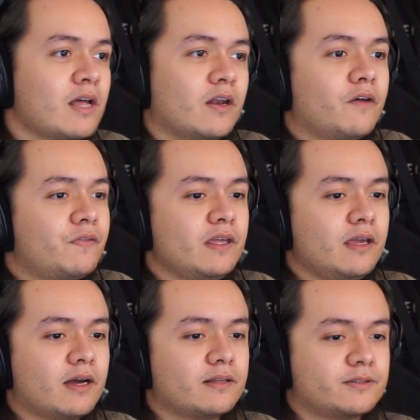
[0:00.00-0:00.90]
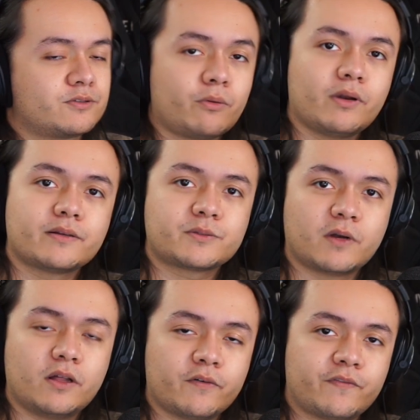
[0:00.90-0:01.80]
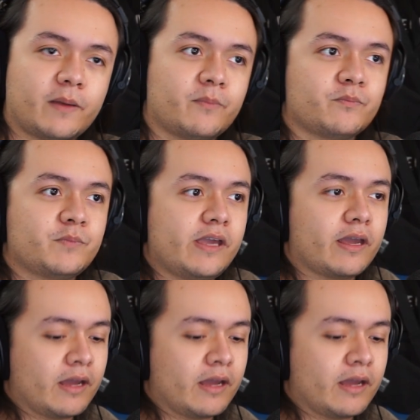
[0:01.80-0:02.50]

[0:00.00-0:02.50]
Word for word: Love the uh, the storyline as well of them being